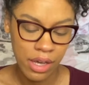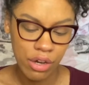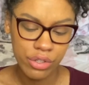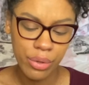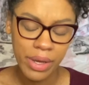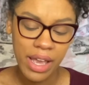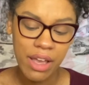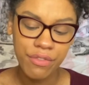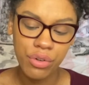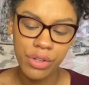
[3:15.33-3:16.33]
Although I
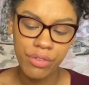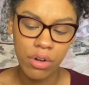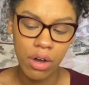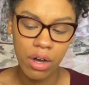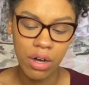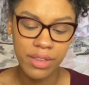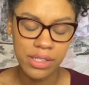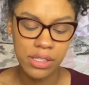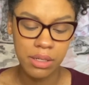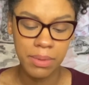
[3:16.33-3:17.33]
can't fully recall all that
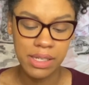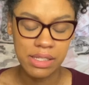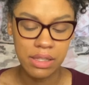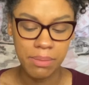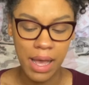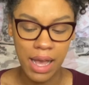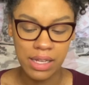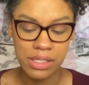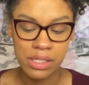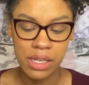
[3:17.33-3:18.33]
took place in the
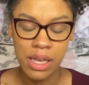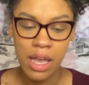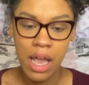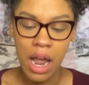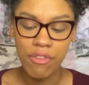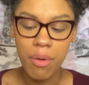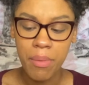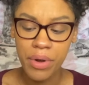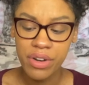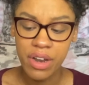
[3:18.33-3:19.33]
past, I
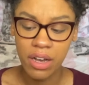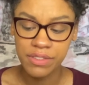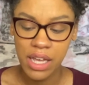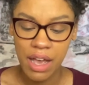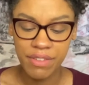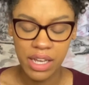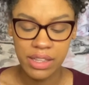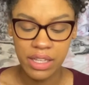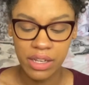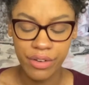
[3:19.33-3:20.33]
remember enough to have an
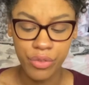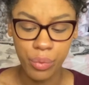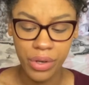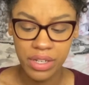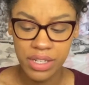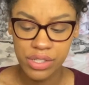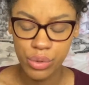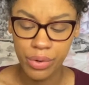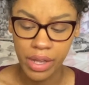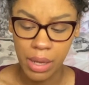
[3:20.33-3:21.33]
idea of the wickedness you
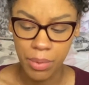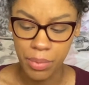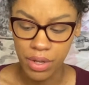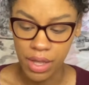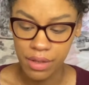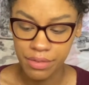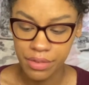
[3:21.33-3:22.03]
are capable of.